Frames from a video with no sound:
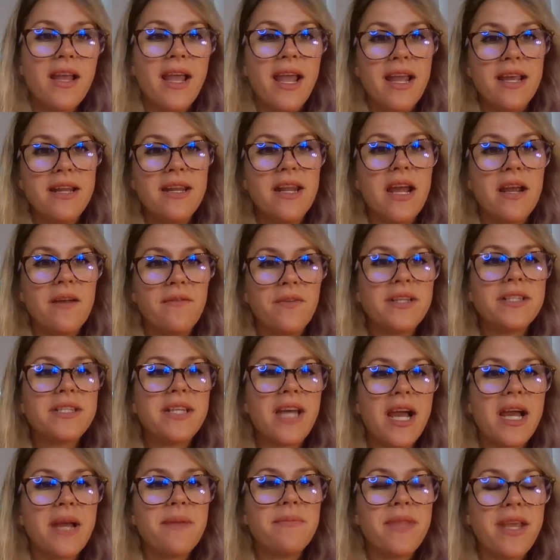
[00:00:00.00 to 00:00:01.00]
And every
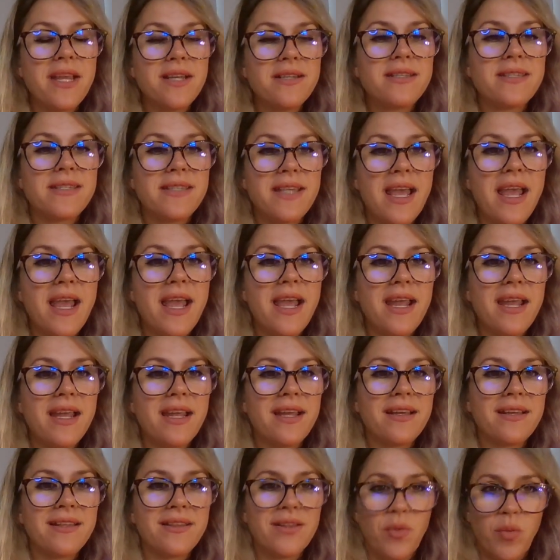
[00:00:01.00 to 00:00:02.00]
time they
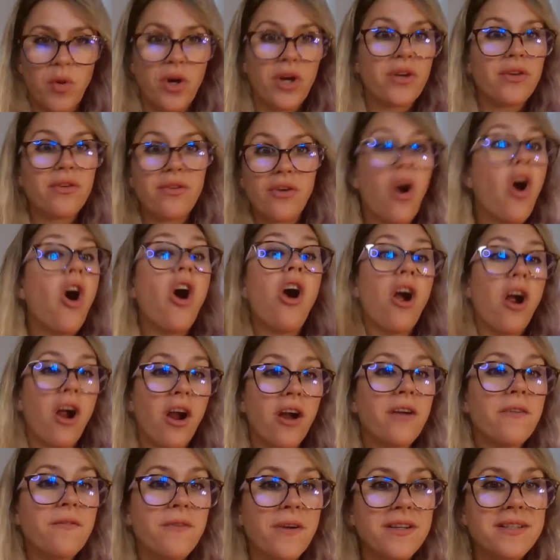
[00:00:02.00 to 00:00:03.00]
say the word
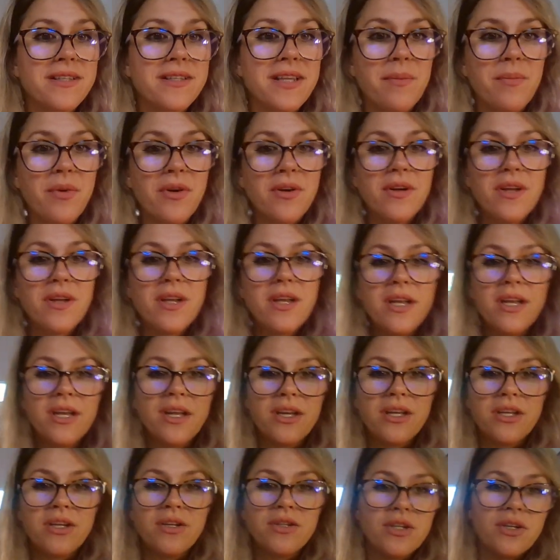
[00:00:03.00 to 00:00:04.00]
car, for example,
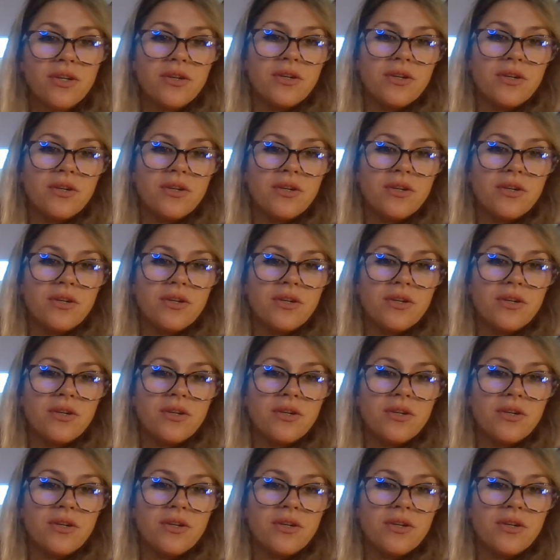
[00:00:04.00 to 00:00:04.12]
you